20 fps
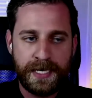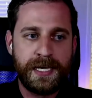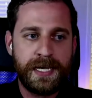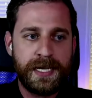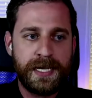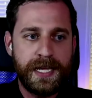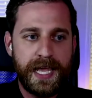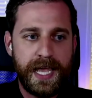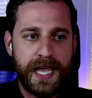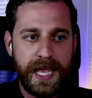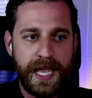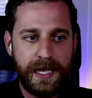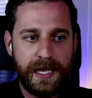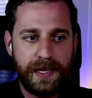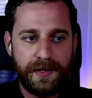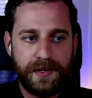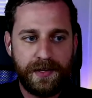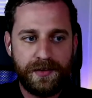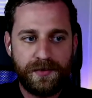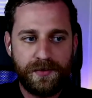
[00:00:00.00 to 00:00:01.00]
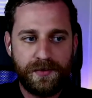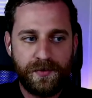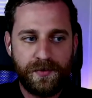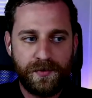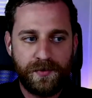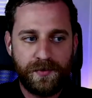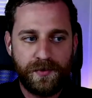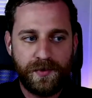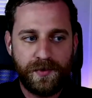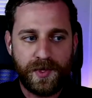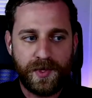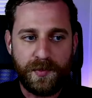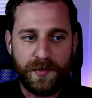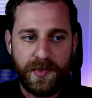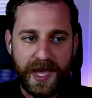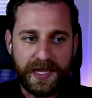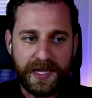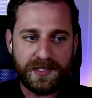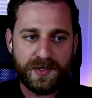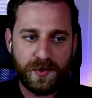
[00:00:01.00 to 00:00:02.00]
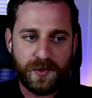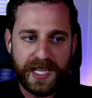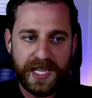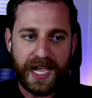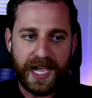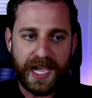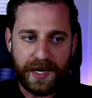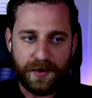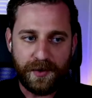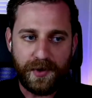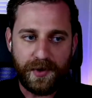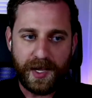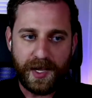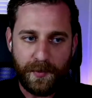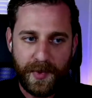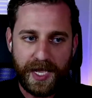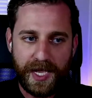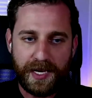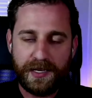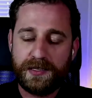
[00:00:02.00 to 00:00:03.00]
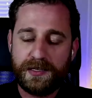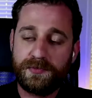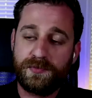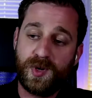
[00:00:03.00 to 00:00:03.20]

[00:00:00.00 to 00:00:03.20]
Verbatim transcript: And the best way that I can recommend